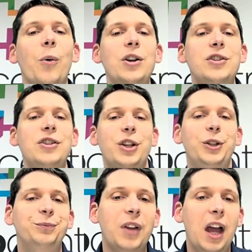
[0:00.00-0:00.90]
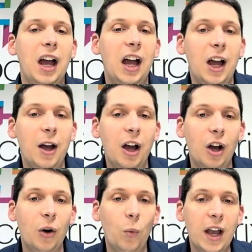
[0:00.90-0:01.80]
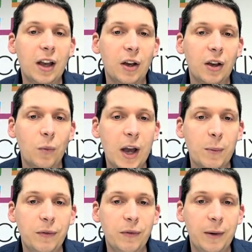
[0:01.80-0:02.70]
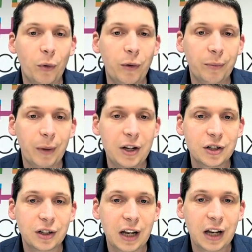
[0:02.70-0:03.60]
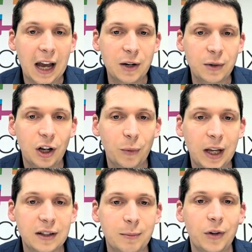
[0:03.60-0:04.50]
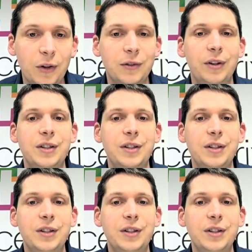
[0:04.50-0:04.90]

Question 2, where can we find more information? How do we know if we're getting the most of